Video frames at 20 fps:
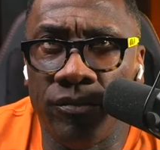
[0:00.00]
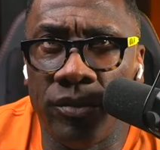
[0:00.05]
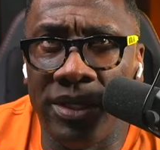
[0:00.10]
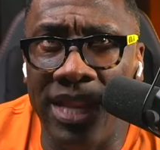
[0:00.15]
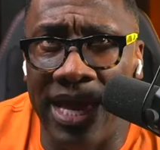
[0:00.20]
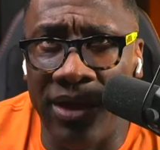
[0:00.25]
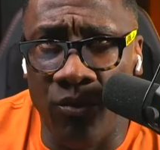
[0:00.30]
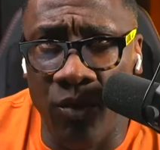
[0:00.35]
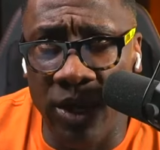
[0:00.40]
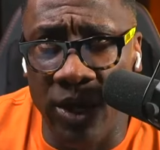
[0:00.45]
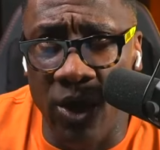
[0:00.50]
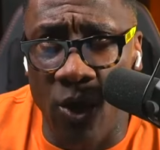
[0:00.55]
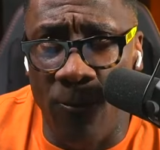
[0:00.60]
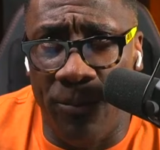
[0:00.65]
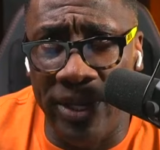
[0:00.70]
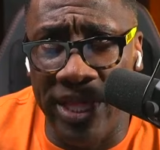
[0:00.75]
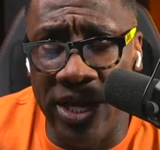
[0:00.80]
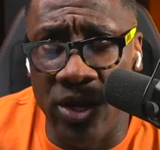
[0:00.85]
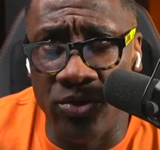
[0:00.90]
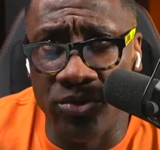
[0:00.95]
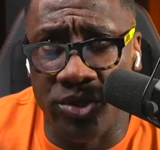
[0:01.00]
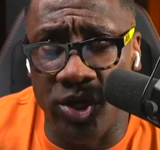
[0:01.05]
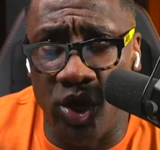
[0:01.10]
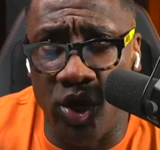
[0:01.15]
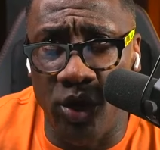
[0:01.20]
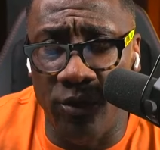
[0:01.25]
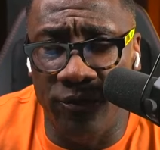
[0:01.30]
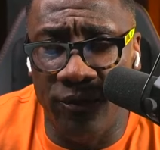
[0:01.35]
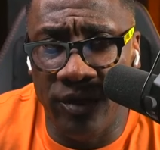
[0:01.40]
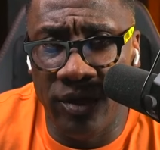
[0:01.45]
like we gonna play on
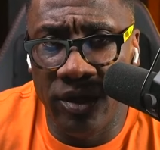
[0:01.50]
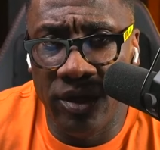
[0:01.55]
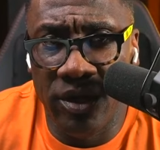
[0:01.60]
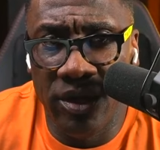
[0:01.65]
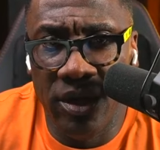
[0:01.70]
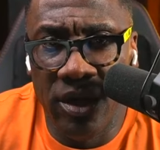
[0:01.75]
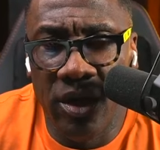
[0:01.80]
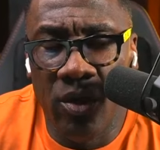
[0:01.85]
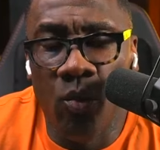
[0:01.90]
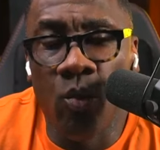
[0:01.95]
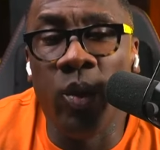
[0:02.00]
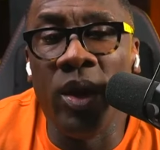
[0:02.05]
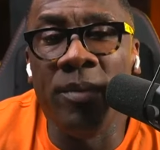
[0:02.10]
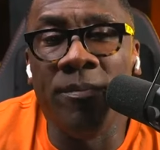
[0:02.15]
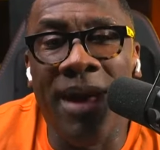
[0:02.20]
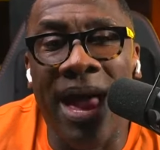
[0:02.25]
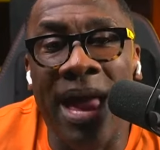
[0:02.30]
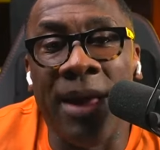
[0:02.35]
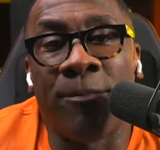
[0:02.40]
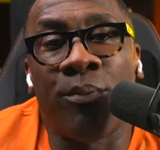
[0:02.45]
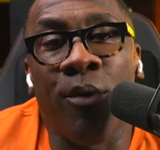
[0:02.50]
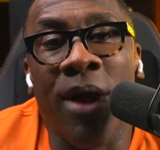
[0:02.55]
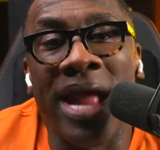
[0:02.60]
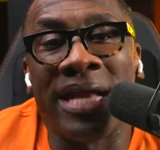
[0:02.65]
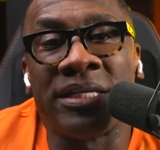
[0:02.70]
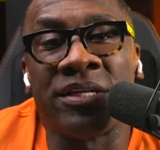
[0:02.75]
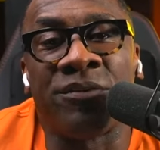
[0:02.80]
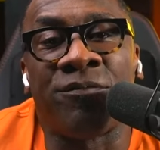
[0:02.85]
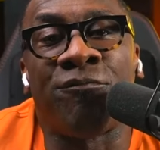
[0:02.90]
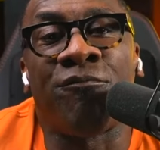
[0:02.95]
turf, we might
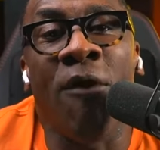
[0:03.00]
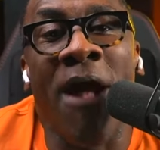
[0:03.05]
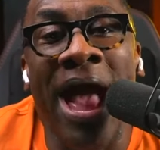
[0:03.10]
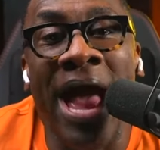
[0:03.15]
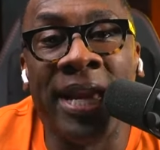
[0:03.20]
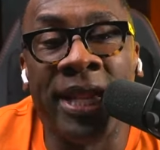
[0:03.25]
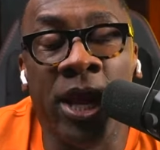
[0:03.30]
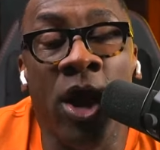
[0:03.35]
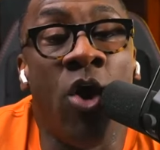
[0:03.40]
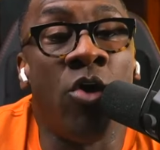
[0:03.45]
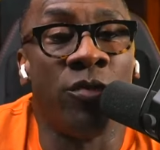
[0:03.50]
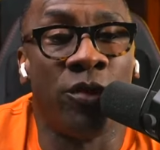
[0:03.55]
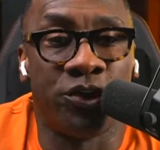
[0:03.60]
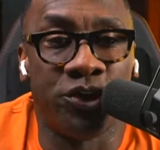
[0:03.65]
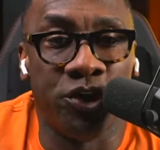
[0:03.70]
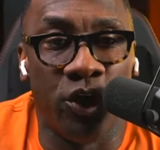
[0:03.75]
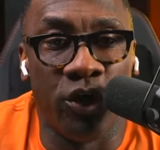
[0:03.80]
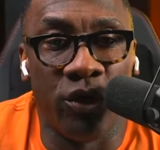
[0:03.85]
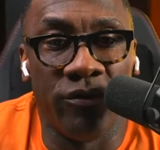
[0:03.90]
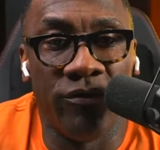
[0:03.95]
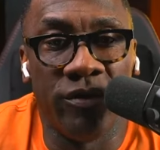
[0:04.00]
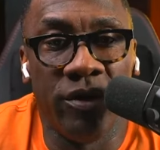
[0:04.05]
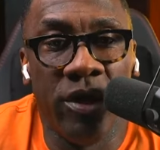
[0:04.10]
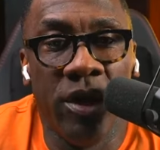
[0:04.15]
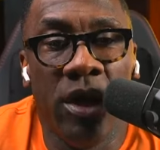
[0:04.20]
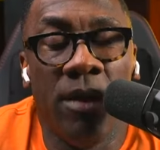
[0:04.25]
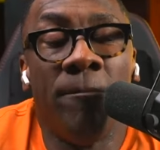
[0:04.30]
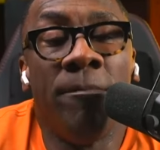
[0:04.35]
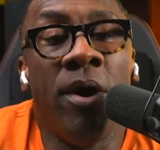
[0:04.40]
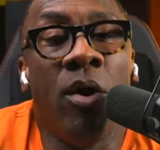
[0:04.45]
practice Friday yeah. on the turf
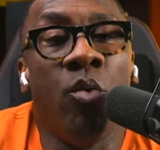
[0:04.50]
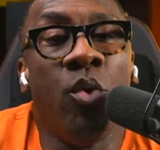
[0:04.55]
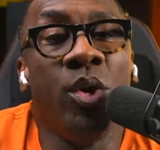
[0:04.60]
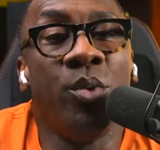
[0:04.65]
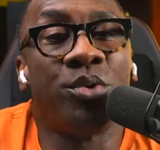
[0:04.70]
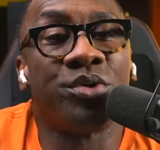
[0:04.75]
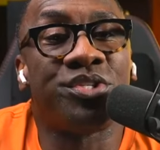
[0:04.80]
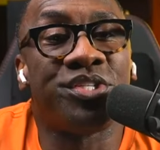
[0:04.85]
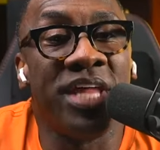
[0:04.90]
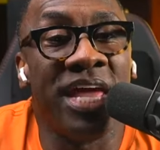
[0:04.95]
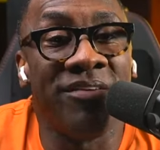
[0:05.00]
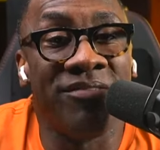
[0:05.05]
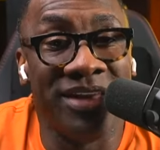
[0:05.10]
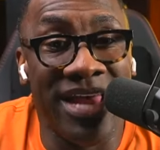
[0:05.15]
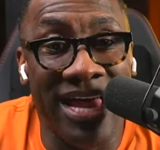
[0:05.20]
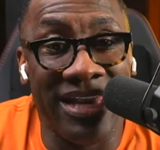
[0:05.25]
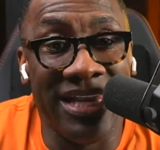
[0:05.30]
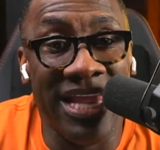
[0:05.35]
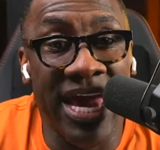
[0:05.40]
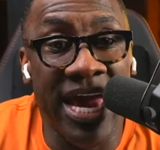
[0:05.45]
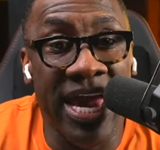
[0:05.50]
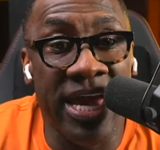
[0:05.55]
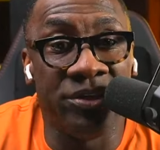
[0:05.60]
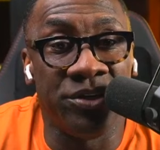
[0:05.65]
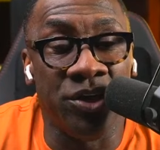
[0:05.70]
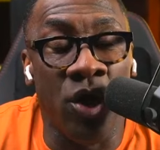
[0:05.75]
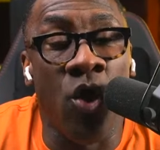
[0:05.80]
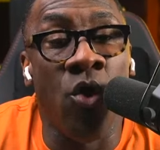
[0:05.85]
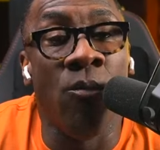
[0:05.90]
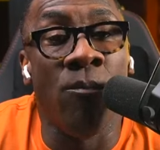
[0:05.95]
but we were saving our
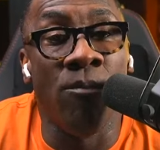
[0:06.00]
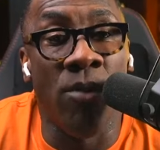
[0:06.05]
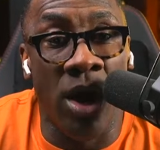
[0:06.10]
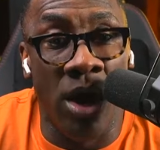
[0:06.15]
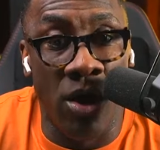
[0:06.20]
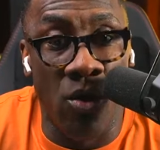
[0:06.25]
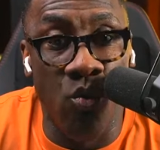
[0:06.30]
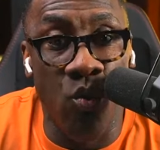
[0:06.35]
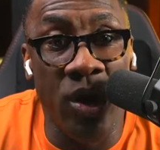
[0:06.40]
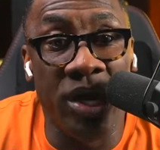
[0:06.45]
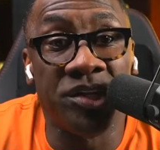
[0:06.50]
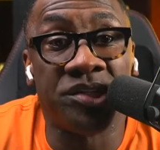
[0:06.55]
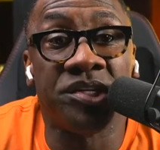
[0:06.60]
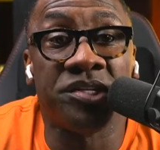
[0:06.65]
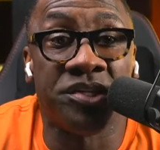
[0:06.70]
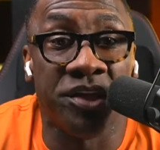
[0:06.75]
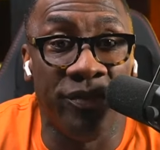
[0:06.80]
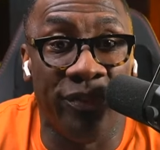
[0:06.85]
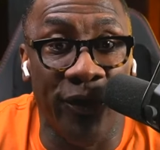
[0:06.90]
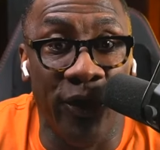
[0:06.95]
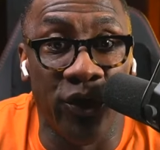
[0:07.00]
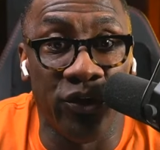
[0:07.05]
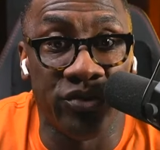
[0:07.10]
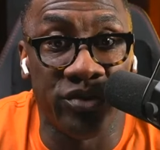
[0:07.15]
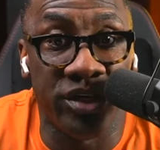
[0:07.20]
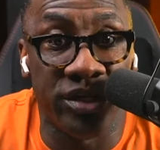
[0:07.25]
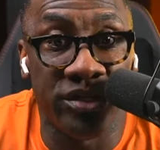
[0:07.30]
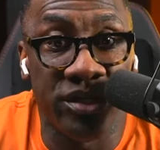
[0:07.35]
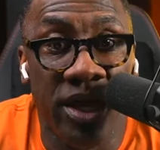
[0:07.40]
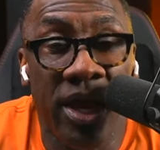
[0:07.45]
legs on right. uh, Wednesdays and
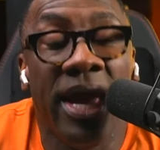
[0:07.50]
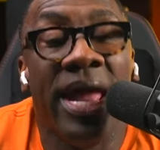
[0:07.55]
Thursdays.